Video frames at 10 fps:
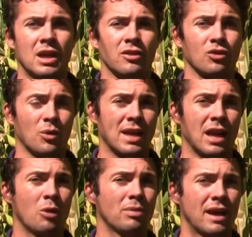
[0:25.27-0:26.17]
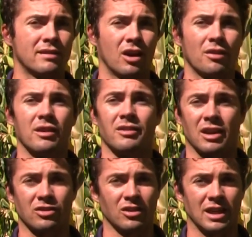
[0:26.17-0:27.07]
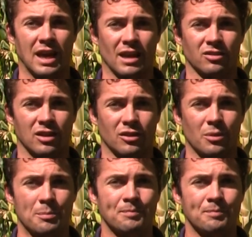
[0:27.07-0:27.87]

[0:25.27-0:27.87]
So right now, plant health is actually looking excellent.